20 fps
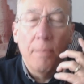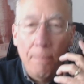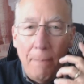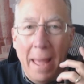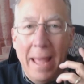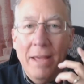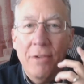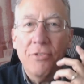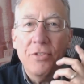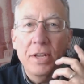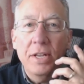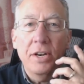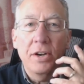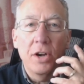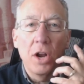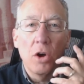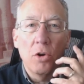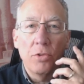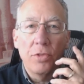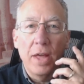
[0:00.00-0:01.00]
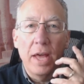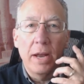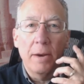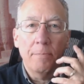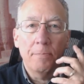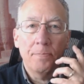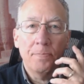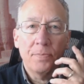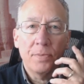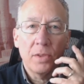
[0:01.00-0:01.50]
Banks need to know
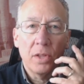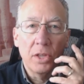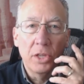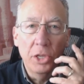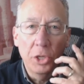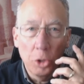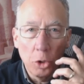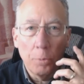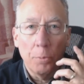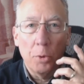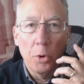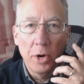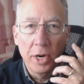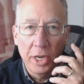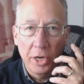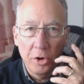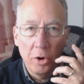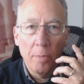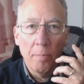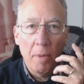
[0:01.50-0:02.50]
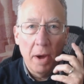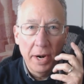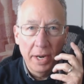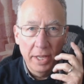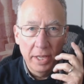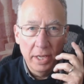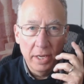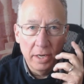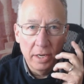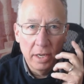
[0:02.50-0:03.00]
that you're putting your
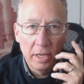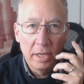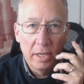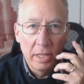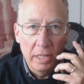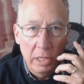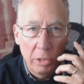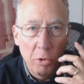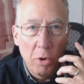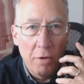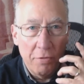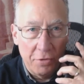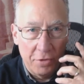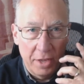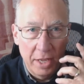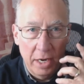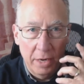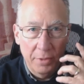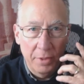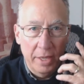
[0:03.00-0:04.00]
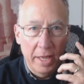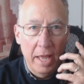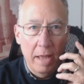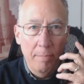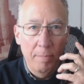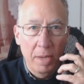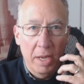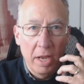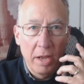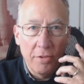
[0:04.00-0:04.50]
money in. You have skin in the
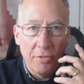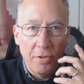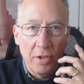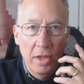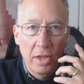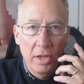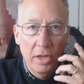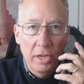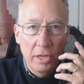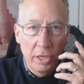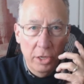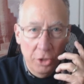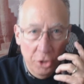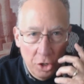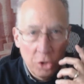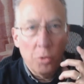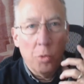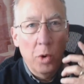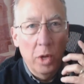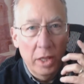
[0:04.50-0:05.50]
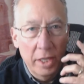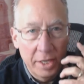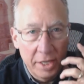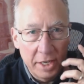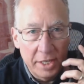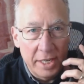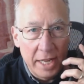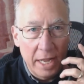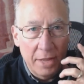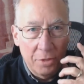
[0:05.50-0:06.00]
game because you're willing
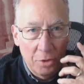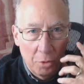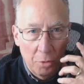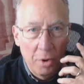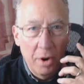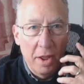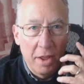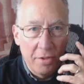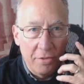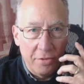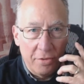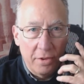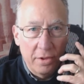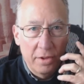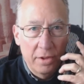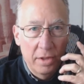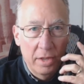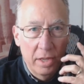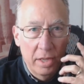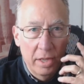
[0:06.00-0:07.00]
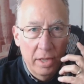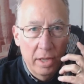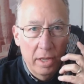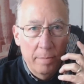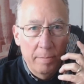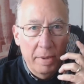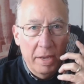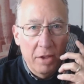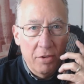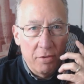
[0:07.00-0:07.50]
to take the risk.
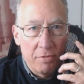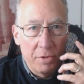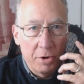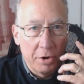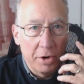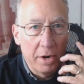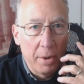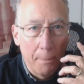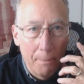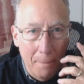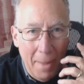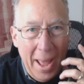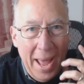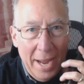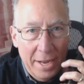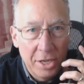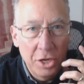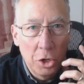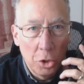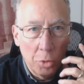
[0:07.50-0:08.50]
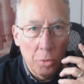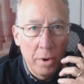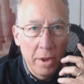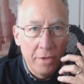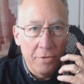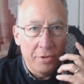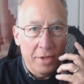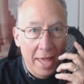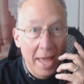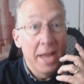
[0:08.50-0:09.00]
Because if they're going to back your
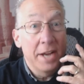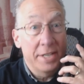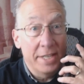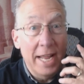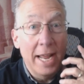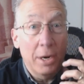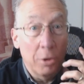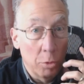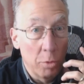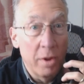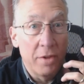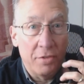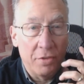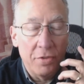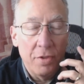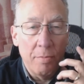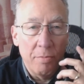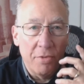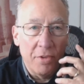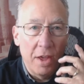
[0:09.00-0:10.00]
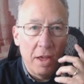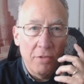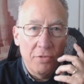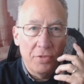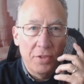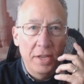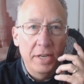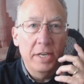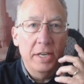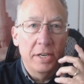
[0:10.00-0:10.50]
risk and take a risk
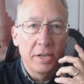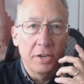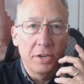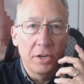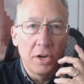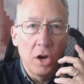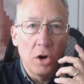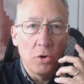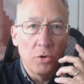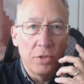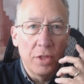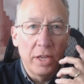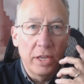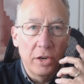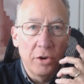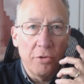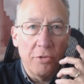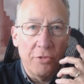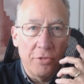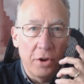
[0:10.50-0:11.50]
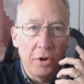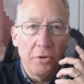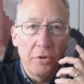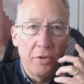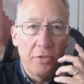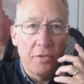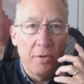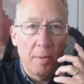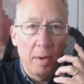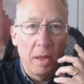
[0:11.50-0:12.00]
themselves, they need to know that you're
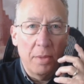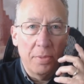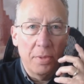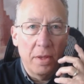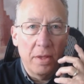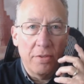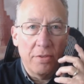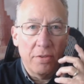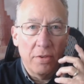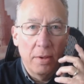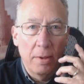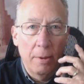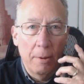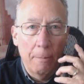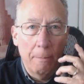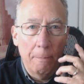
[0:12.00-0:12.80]
serious about this.